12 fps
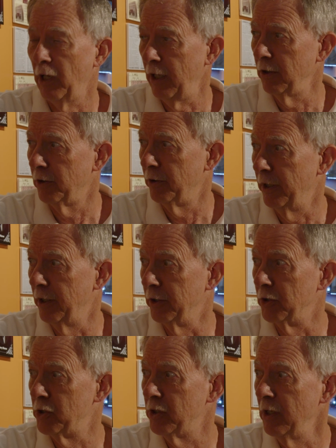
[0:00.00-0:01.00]

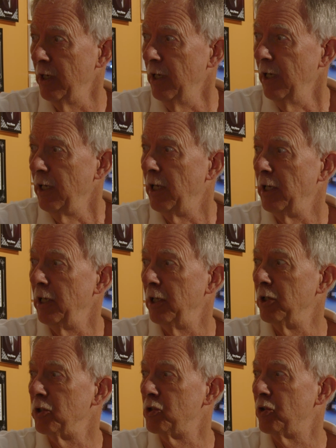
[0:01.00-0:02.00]
Taylor is he
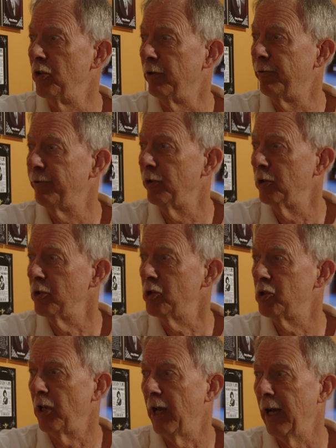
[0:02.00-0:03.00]
is the
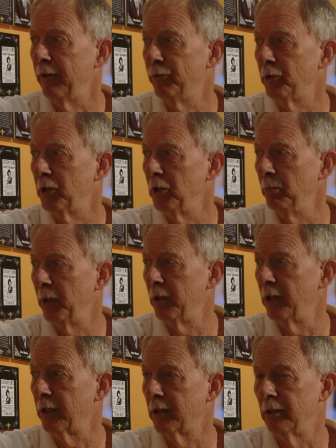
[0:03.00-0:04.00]
first African
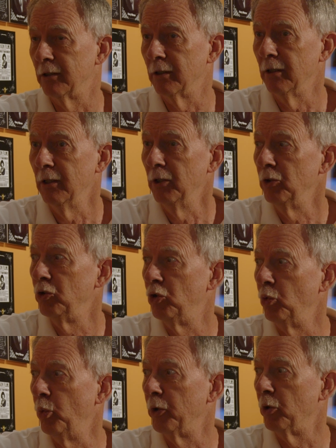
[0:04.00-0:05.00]
American
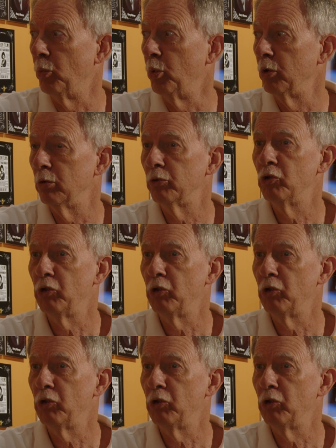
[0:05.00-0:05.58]
to win a world